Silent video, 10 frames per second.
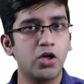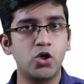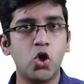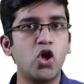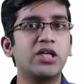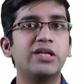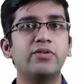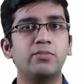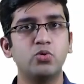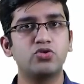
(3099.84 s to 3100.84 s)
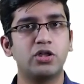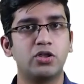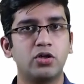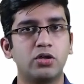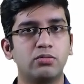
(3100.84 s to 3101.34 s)
Not giving mucin at
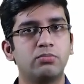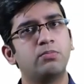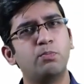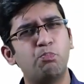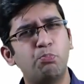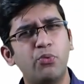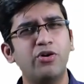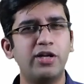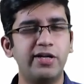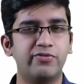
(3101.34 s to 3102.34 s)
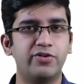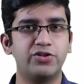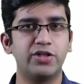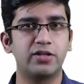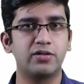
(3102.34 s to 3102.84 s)
all, poorly
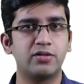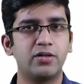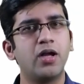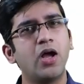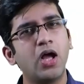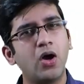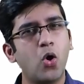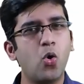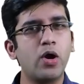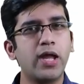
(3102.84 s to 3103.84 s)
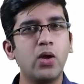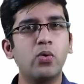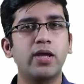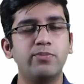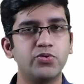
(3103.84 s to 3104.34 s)
differentiated. Okay
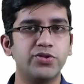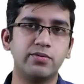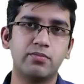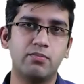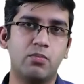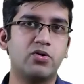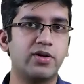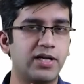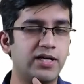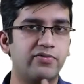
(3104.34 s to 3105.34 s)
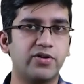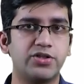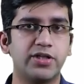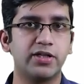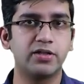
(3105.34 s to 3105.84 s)
mucin, moderately
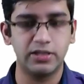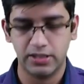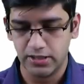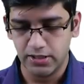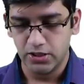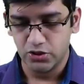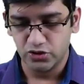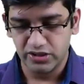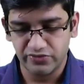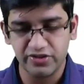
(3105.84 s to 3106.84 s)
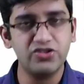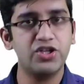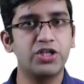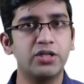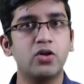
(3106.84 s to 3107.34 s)
differentiated. So
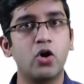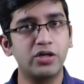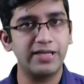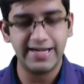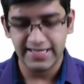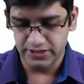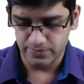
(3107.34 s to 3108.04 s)
differentiation or grading